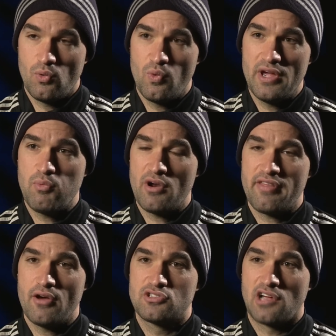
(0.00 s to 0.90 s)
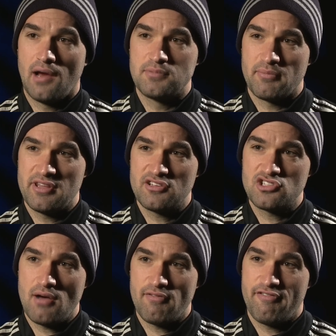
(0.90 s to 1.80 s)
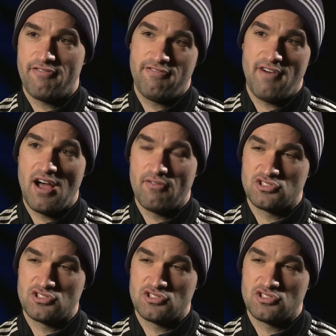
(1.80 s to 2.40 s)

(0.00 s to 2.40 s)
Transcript: We're one of those clubs. I mean, the top 5 or